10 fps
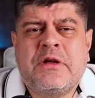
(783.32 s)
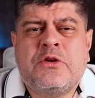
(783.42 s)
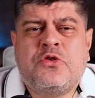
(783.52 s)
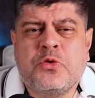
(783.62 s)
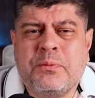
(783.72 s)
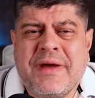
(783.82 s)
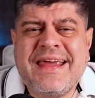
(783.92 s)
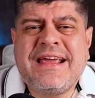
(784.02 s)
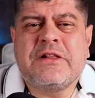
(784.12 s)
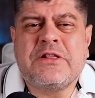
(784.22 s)
To
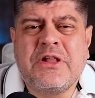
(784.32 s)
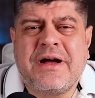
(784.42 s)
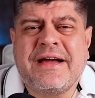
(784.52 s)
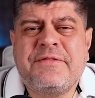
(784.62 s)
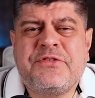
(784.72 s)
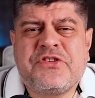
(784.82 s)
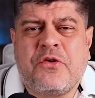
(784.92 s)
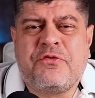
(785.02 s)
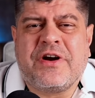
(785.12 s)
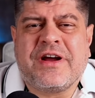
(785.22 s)
make lives
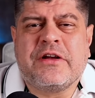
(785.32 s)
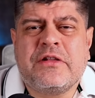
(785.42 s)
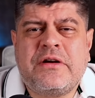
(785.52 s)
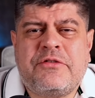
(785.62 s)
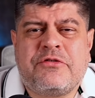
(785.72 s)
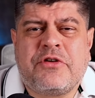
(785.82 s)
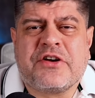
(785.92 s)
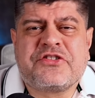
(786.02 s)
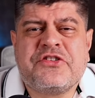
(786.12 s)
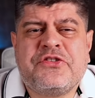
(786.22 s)
of regular
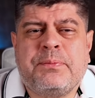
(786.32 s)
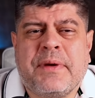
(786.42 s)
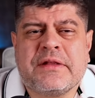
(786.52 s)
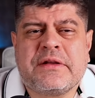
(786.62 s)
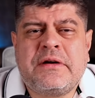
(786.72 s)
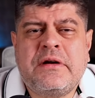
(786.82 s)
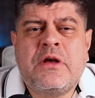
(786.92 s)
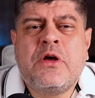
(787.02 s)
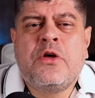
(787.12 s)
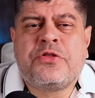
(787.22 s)
Russians better
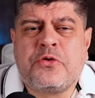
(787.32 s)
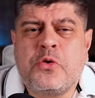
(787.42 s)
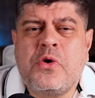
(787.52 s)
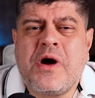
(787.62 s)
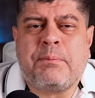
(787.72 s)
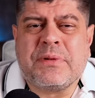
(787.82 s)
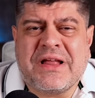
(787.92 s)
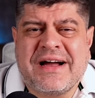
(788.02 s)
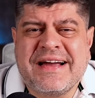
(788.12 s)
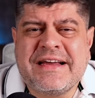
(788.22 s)
through
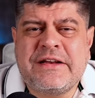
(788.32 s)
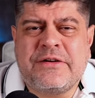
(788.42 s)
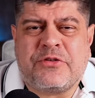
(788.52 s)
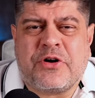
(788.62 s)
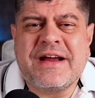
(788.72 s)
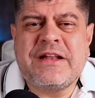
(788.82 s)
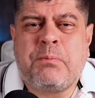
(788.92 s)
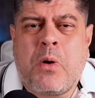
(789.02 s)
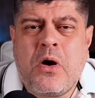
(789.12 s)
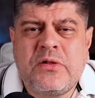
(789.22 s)
applying right
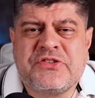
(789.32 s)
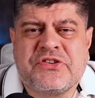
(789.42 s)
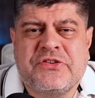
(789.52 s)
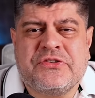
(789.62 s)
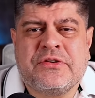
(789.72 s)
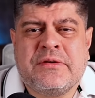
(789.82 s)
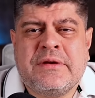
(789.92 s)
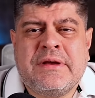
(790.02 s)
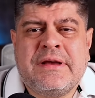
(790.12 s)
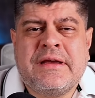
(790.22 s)
policies.
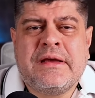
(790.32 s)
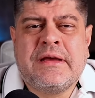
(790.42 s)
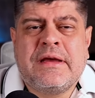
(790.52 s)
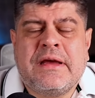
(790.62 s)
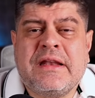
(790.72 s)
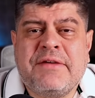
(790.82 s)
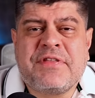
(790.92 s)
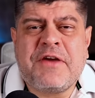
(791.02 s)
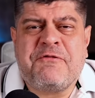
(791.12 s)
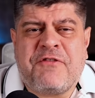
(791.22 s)
And if
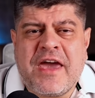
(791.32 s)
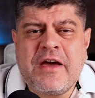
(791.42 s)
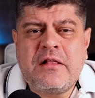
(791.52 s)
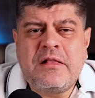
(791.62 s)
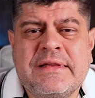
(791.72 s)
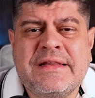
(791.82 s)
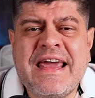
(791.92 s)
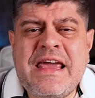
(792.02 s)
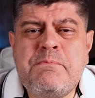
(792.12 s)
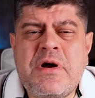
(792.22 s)
they fail,
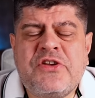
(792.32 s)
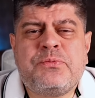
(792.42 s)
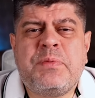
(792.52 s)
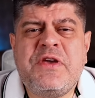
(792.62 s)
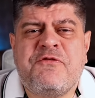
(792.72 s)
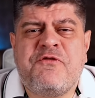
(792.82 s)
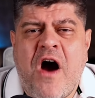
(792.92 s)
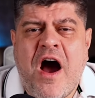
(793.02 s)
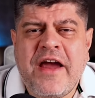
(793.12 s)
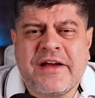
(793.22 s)
they must be
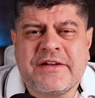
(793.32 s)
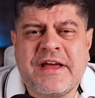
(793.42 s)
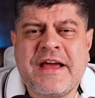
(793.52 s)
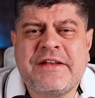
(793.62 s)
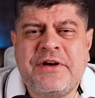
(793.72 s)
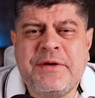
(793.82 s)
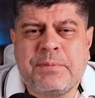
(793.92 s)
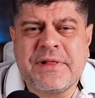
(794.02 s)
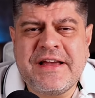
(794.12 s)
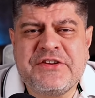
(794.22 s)
fired and
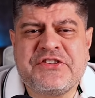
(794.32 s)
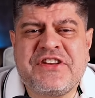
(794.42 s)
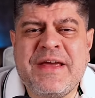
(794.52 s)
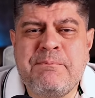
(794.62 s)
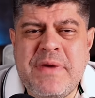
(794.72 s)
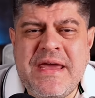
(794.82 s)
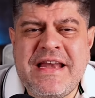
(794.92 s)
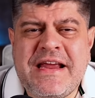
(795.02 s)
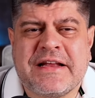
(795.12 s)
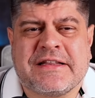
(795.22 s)
replaced
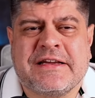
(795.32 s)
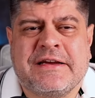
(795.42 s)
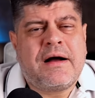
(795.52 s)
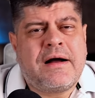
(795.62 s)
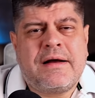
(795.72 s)
immediately.